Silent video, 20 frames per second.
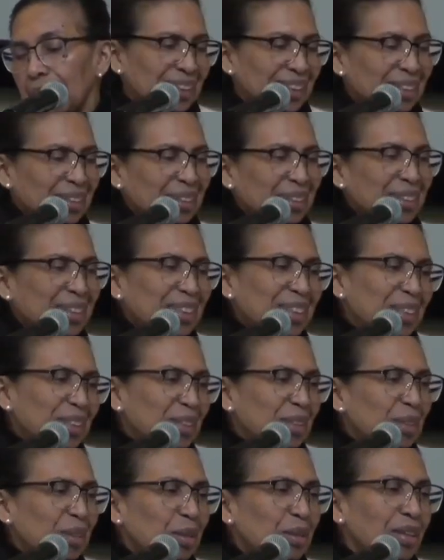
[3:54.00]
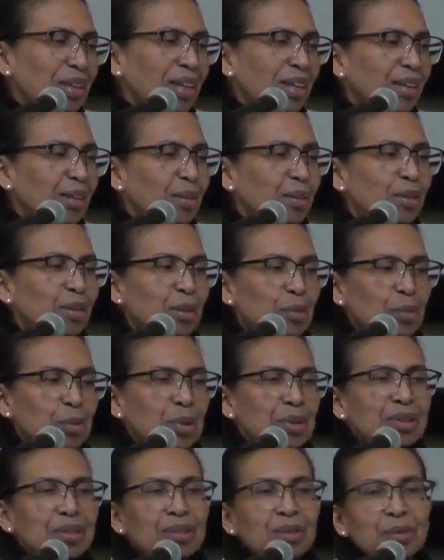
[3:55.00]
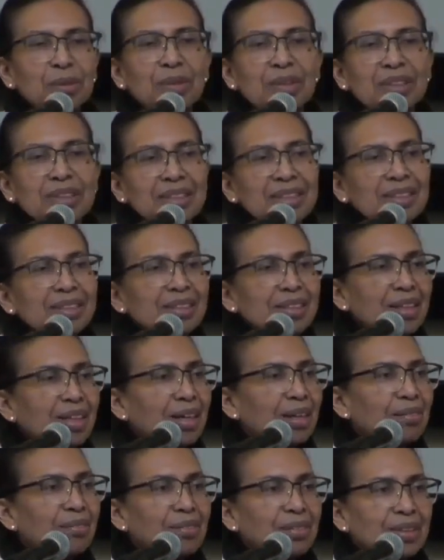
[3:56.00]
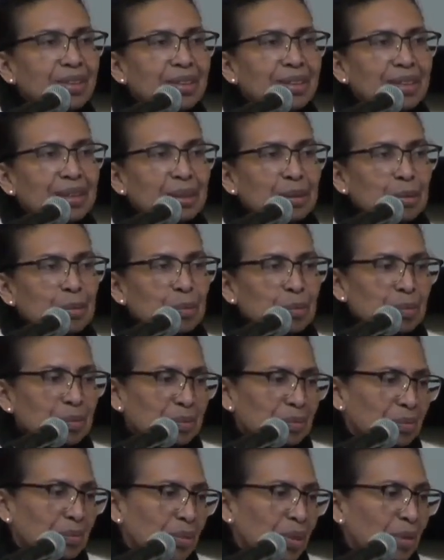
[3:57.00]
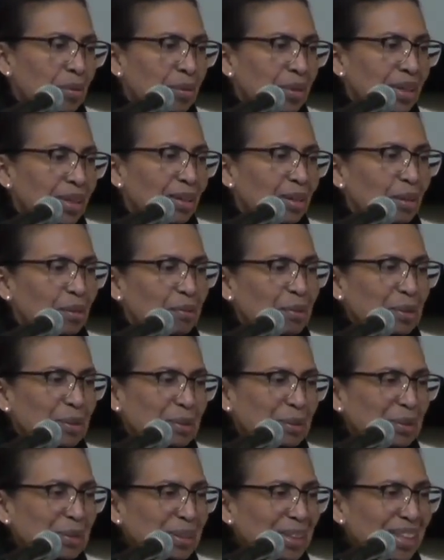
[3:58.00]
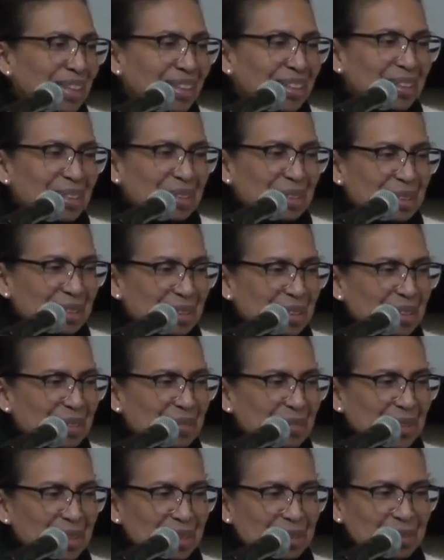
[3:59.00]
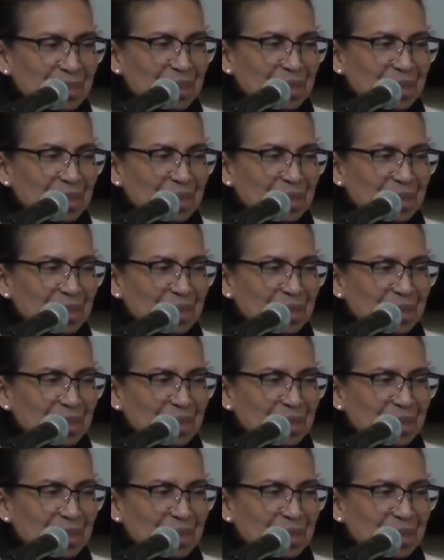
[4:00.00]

there. So thank you so much to all the staff. And Mary, I love you. Thank you so much